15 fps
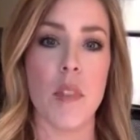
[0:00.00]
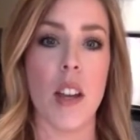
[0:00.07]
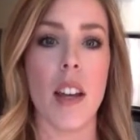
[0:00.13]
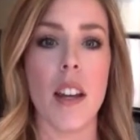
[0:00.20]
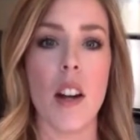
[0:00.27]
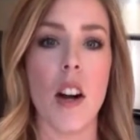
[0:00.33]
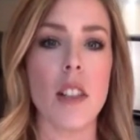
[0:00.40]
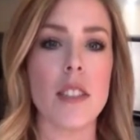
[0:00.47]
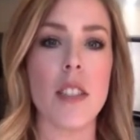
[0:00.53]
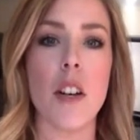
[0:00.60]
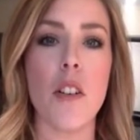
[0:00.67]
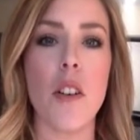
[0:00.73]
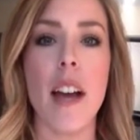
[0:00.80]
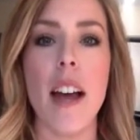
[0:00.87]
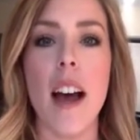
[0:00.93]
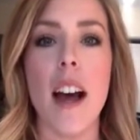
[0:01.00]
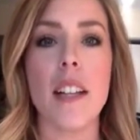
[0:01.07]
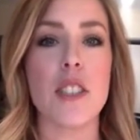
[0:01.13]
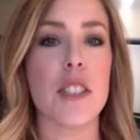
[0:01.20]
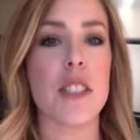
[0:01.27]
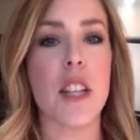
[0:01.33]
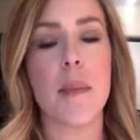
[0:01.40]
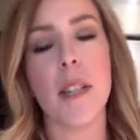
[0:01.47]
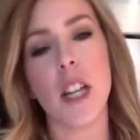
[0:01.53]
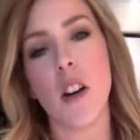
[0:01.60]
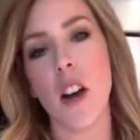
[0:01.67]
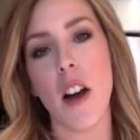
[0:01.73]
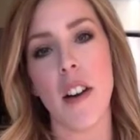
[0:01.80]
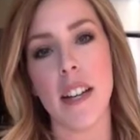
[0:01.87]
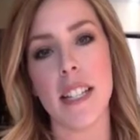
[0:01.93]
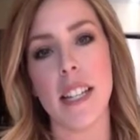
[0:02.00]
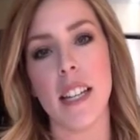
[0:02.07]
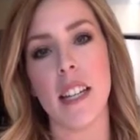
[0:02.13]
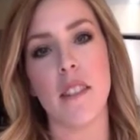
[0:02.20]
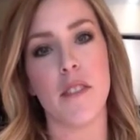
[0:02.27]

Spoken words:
And also, just let me know how I did.